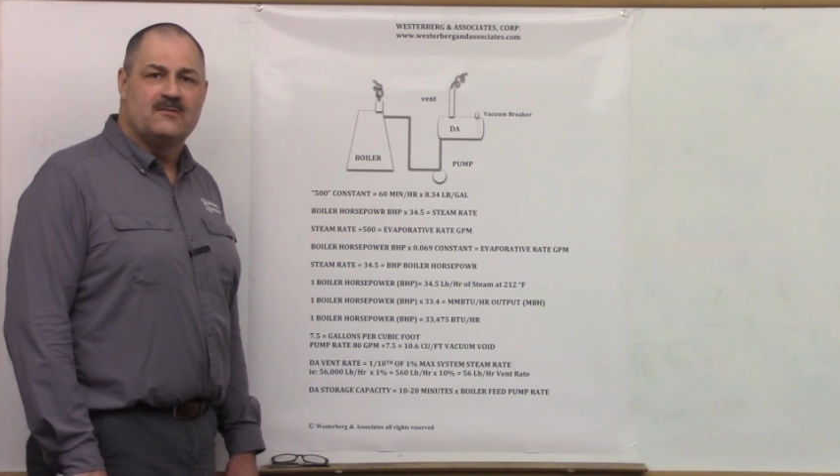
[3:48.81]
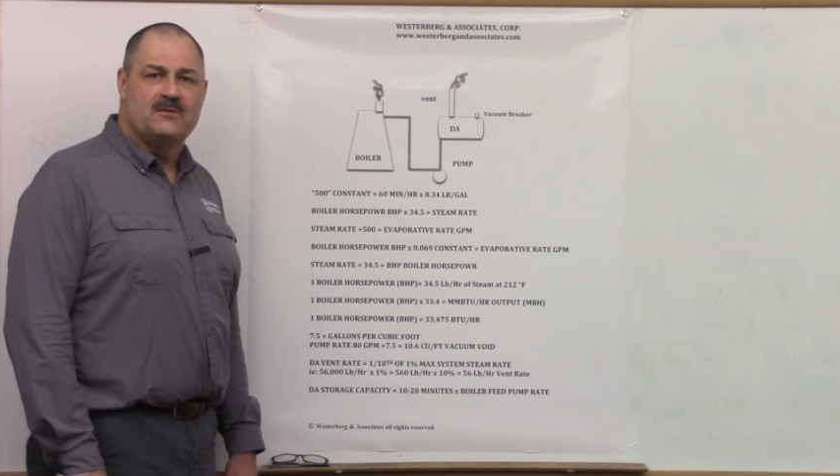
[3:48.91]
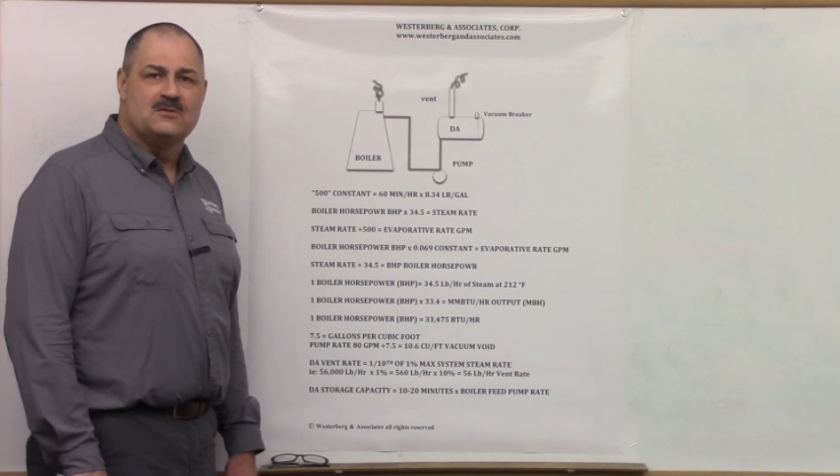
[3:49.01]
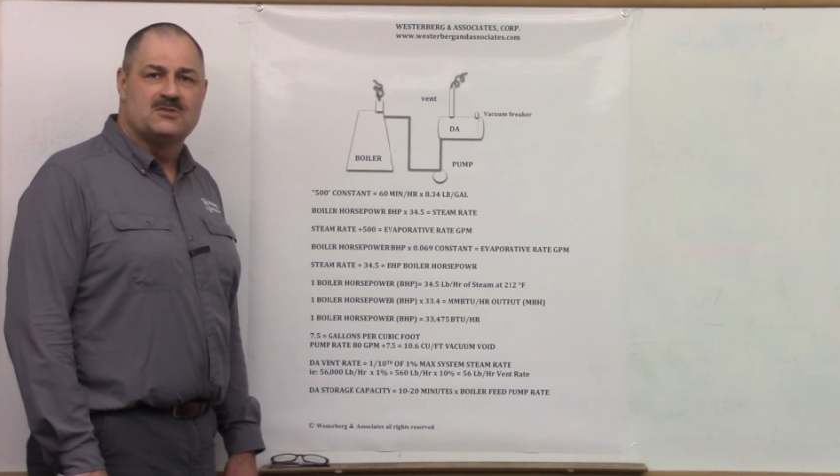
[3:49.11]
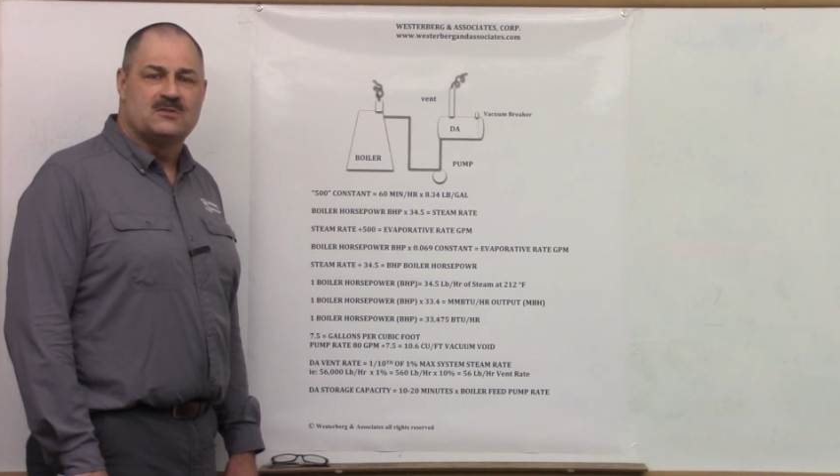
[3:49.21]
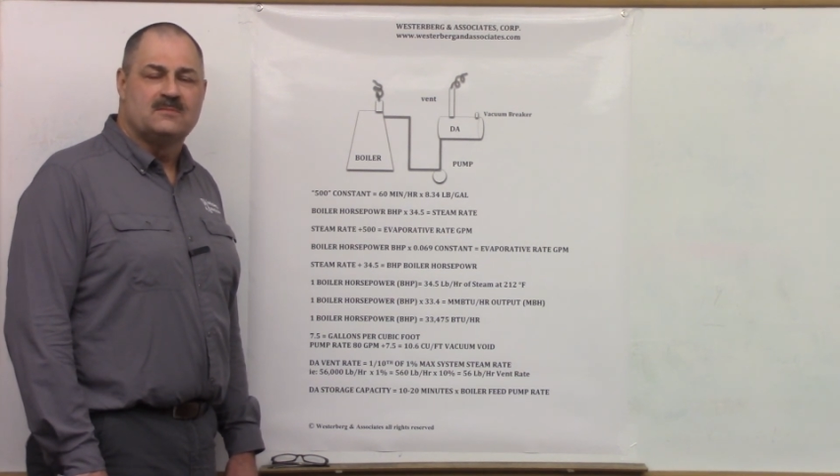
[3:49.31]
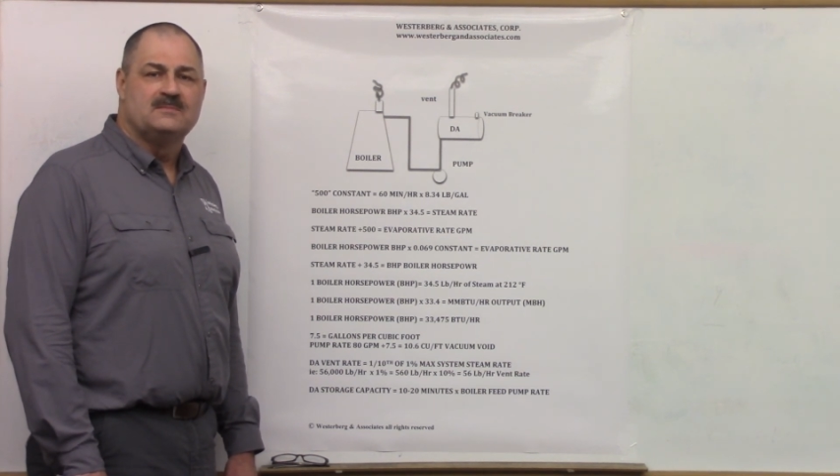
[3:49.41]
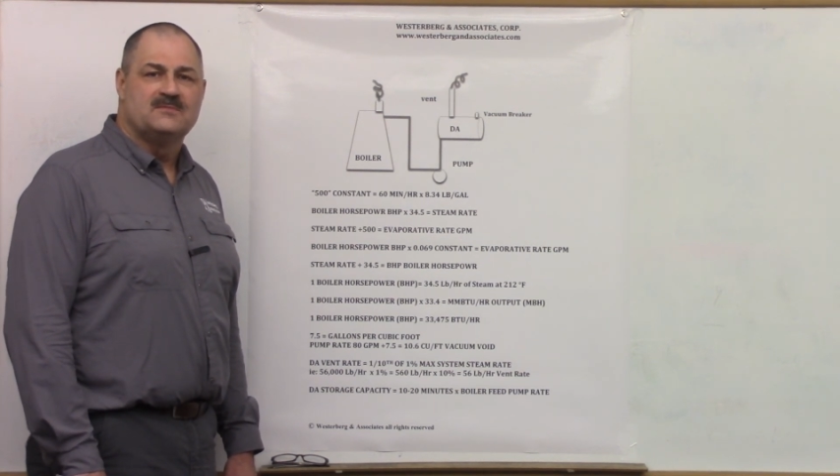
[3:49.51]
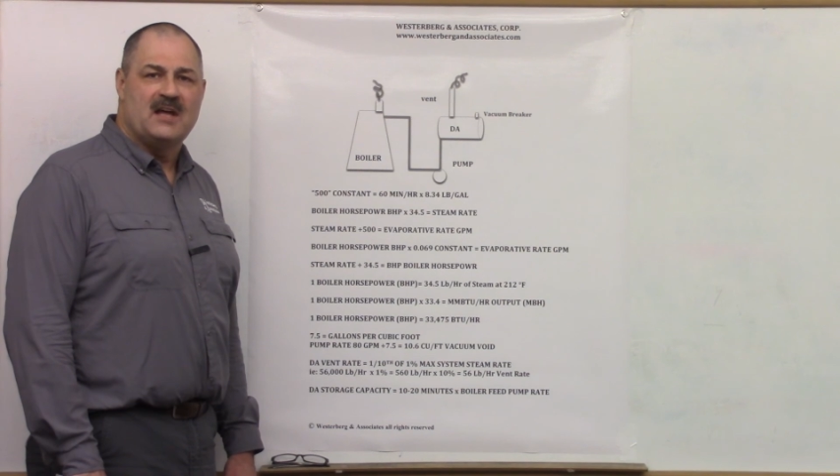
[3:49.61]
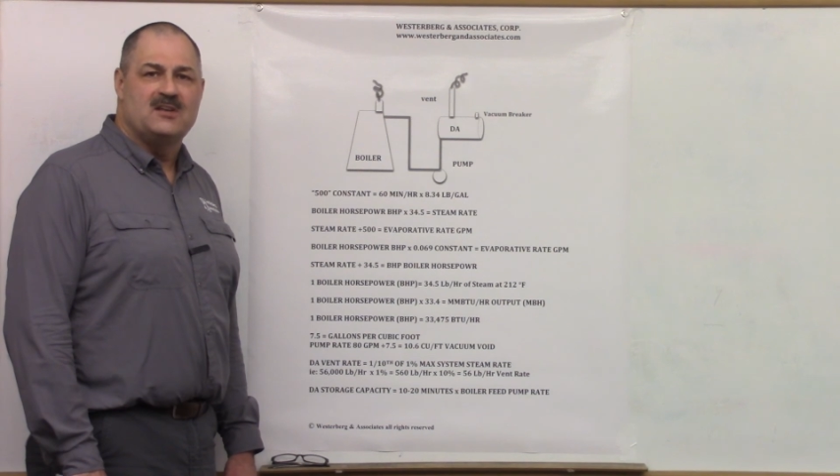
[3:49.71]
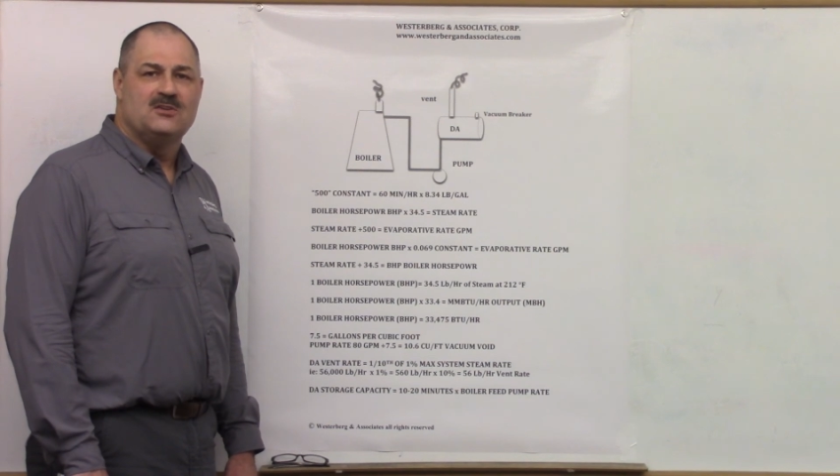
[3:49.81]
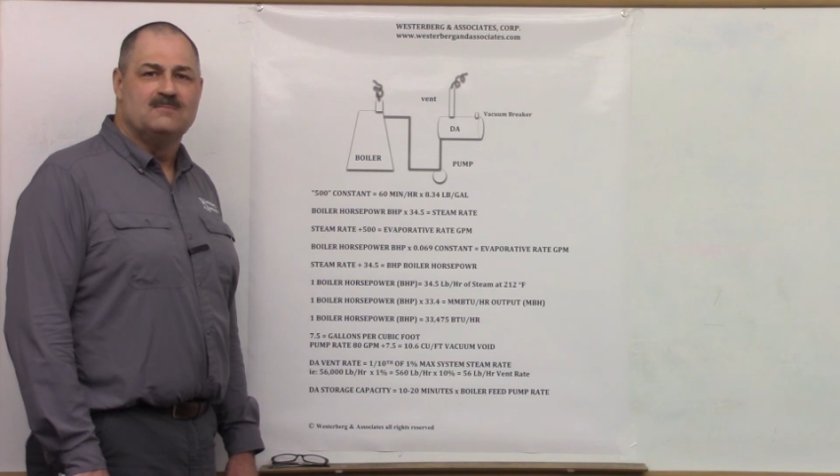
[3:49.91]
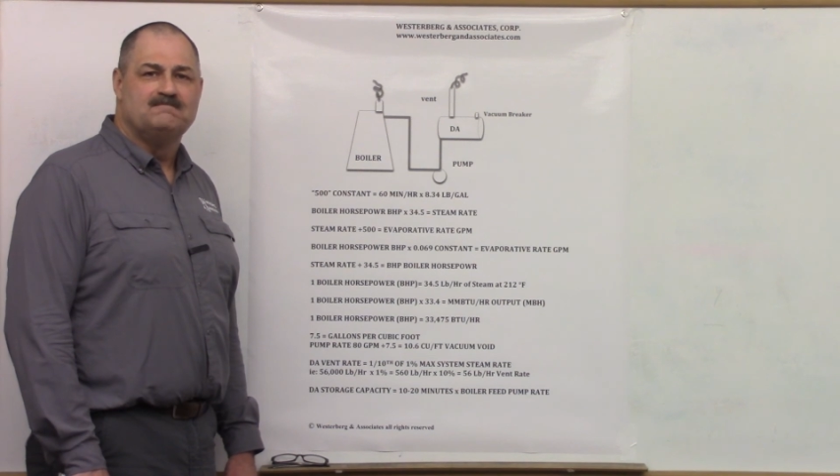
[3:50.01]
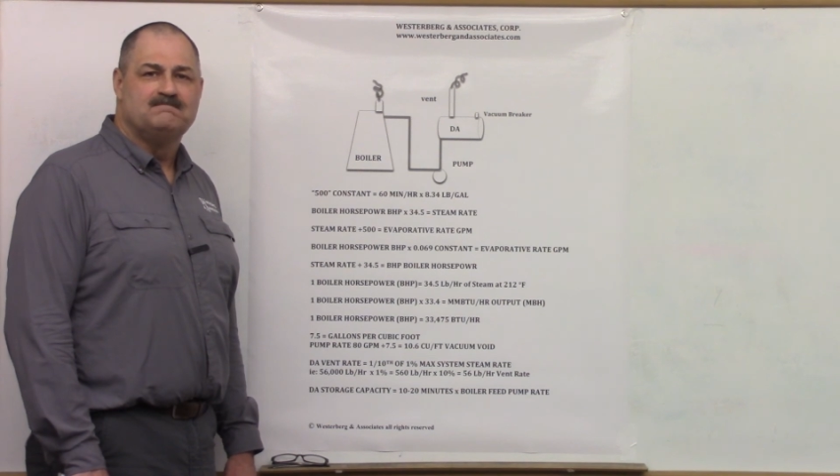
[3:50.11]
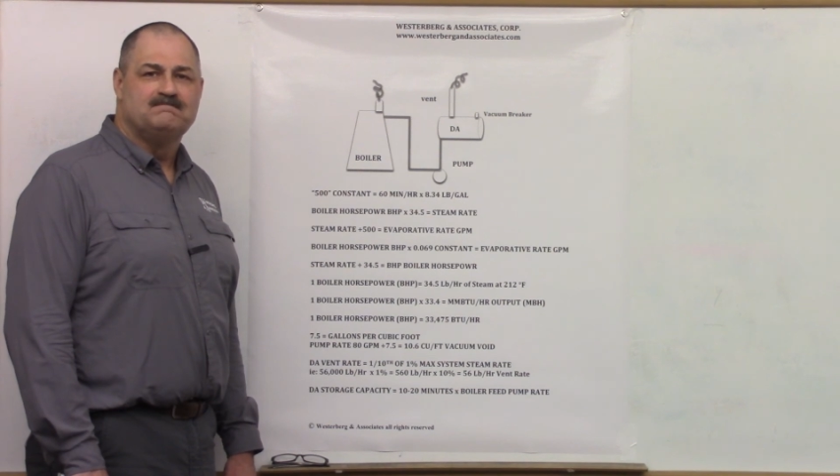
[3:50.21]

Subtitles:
future. Thank you.